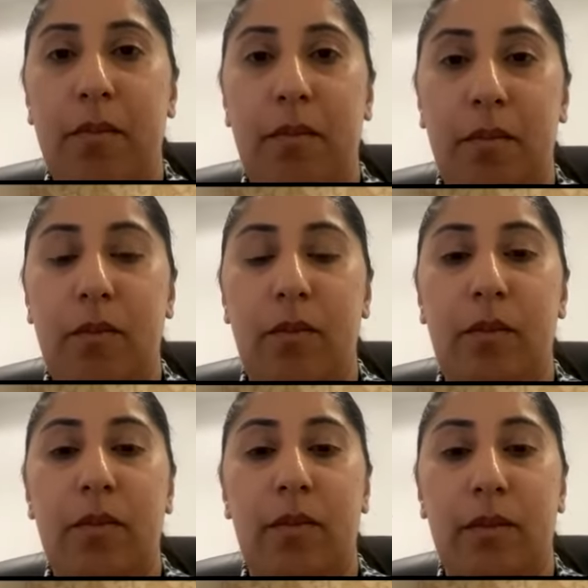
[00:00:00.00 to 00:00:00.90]

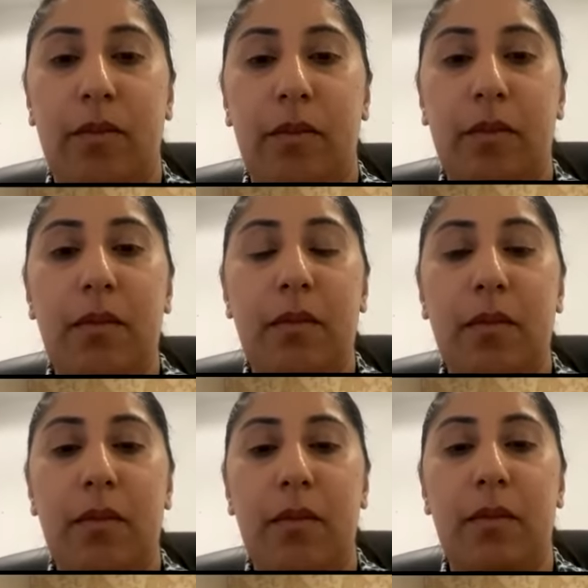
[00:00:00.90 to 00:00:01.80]

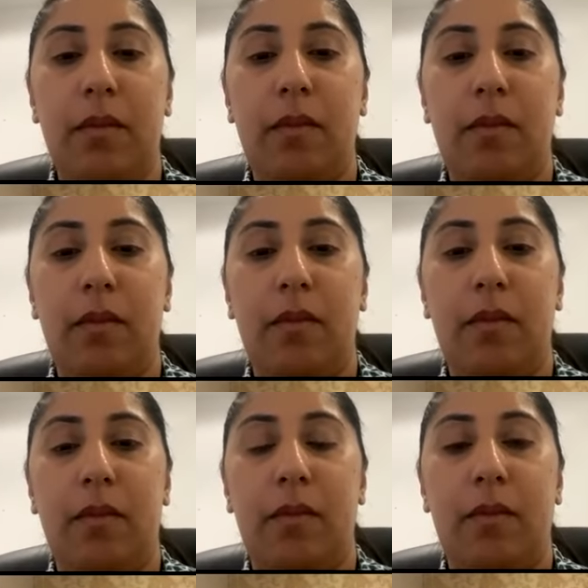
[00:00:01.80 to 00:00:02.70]

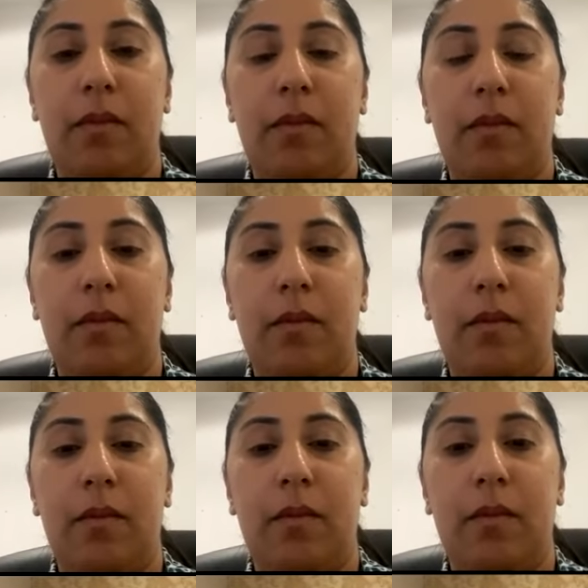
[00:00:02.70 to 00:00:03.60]

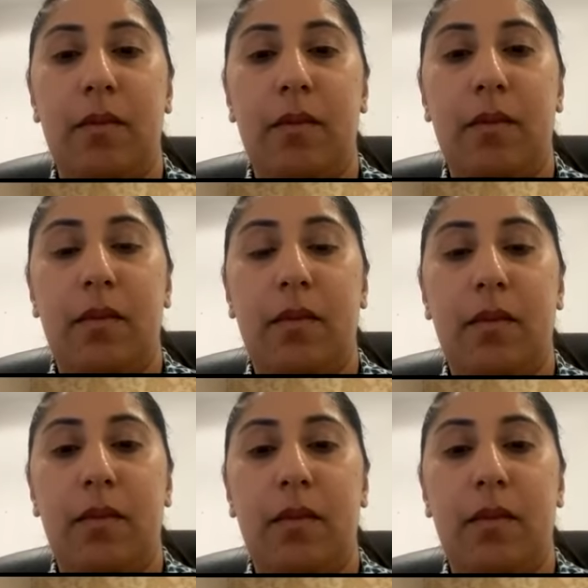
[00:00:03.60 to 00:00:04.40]
No words are spoken by the person on screen.